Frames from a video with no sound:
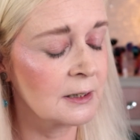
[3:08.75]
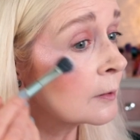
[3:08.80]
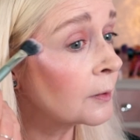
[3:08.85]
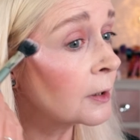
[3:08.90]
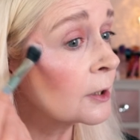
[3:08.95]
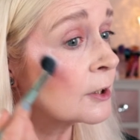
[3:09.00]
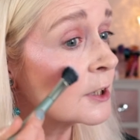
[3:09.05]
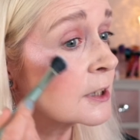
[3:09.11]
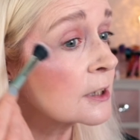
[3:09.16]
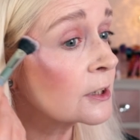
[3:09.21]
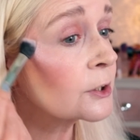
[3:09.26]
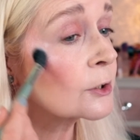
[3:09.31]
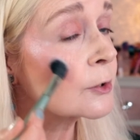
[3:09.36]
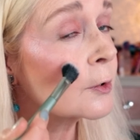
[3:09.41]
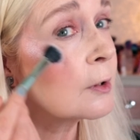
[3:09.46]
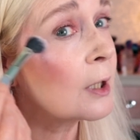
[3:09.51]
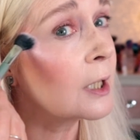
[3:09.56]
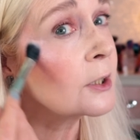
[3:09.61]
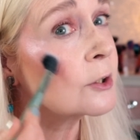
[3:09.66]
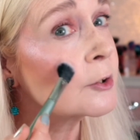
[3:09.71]
but just
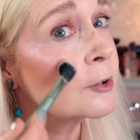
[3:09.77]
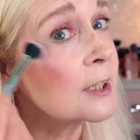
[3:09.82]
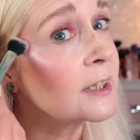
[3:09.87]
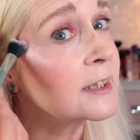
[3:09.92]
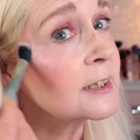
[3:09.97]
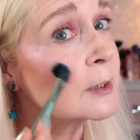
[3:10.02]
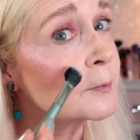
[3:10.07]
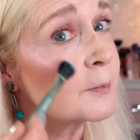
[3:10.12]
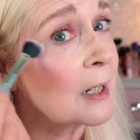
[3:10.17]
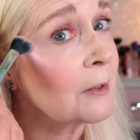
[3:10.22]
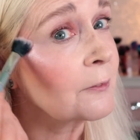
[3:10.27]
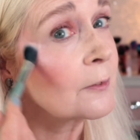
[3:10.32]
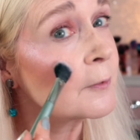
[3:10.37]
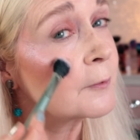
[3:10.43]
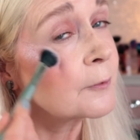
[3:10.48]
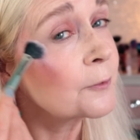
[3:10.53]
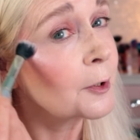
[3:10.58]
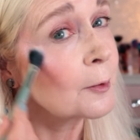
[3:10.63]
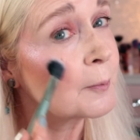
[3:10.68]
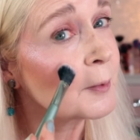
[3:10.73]
quite transparent
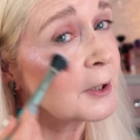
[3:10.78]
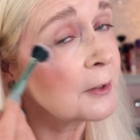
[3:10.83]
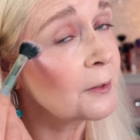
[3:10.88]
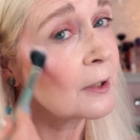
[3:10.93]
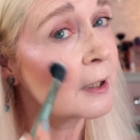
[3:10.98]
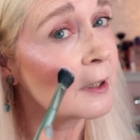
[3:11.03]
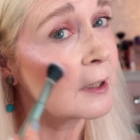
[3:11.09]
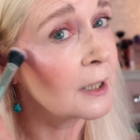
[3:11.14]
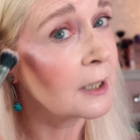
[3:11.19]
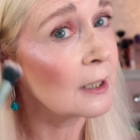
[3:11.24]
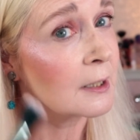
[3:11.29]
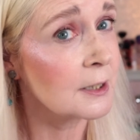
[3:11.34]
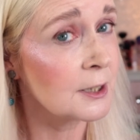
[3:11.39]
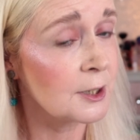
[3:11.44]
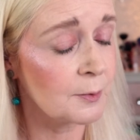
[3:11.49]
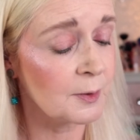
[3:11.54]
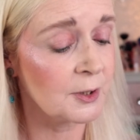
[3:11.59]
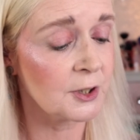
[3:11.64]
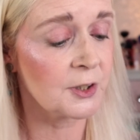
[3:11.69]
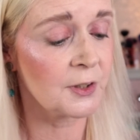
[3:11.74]
for a blue highlighter,
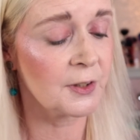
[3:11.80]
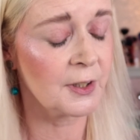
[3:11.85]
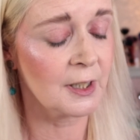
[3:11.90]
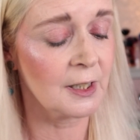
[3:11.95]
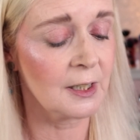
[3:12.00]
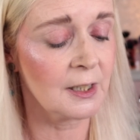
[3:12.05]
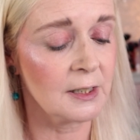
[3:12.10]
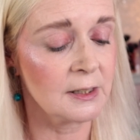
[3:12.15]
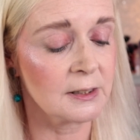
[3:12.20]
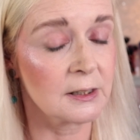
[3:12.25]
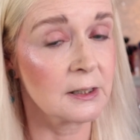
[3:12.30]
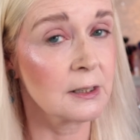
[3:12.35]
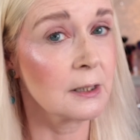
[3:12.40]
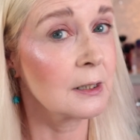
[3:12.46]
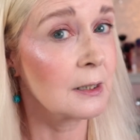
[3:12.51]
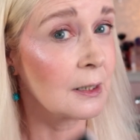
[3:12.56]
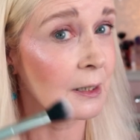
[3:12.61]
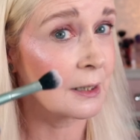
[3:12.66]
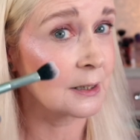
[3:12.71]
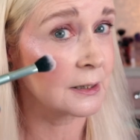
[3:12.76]
which I think is,
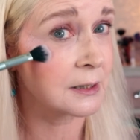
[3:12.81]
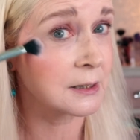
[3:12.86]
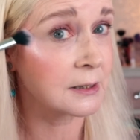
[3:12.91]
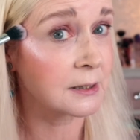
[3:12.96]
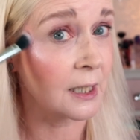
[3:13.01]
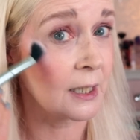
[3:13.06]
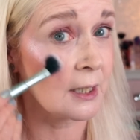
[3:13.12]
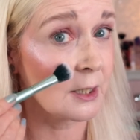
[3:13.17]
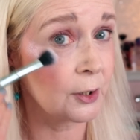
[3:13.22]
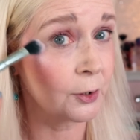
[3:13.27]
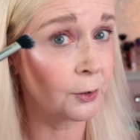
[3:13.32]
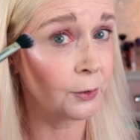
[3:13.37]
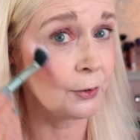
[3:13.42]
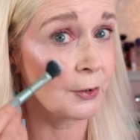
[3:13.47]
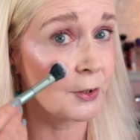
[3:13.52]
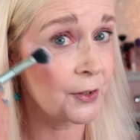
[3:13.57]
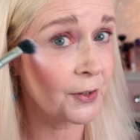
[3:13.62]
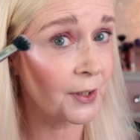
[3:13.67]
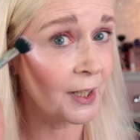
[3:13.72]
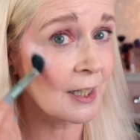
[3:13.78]
as I say, a good
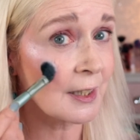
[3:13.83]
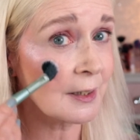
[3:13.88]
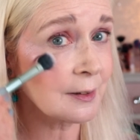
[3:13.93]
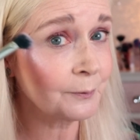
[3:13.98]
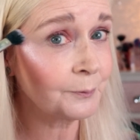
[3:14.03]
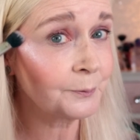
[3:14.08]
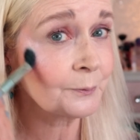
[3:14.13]
thing.